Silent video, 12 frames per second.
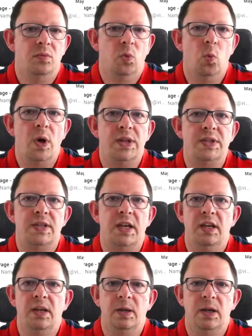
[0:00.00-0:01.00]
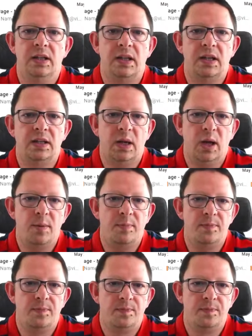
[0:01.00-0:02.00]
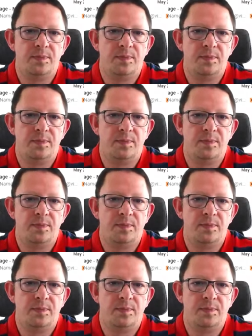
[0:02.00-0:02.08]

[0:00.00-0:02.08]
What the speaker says: Wednesday at 8 a.m.